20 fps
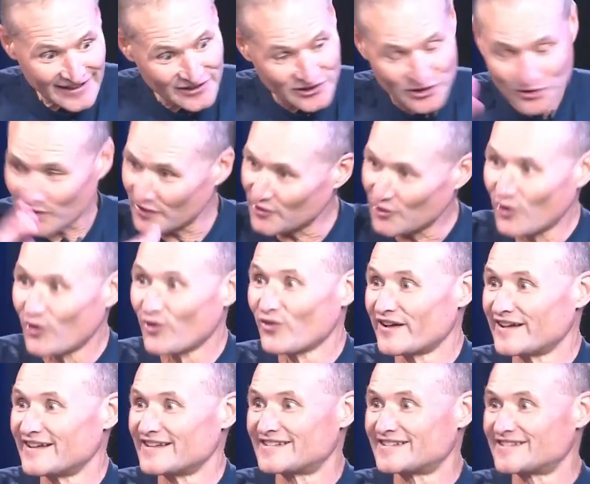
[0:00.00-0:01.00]
doing all
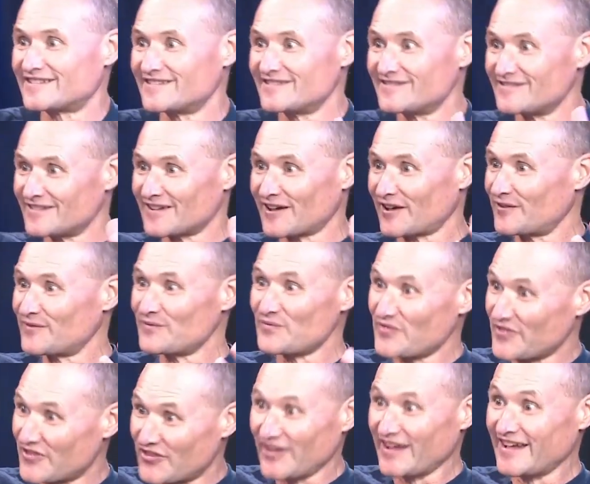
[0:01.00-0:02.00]
these, you know,
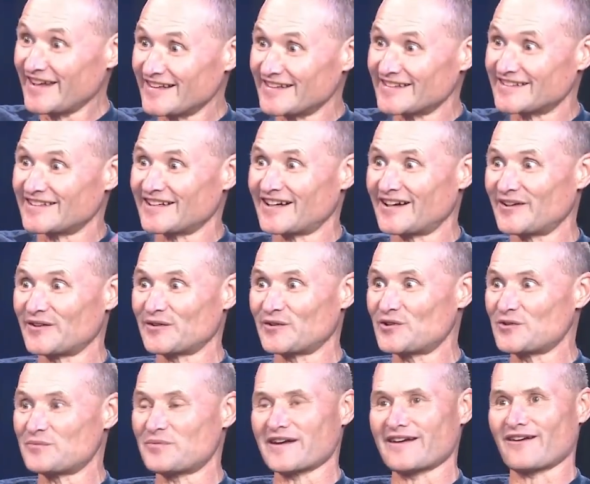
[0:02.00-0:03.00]
things. You know, it would
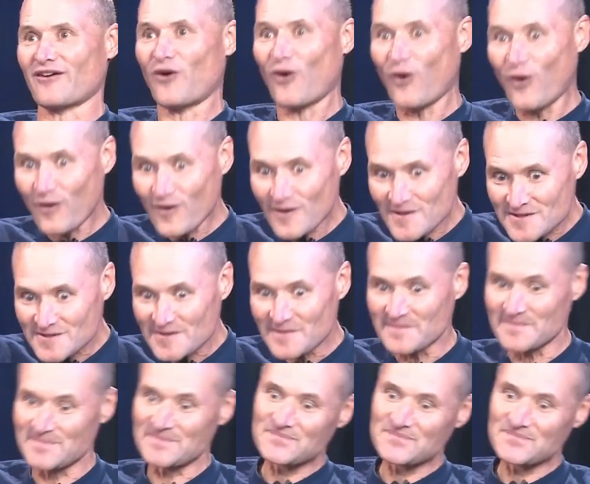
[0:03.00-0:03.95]
have been awesome.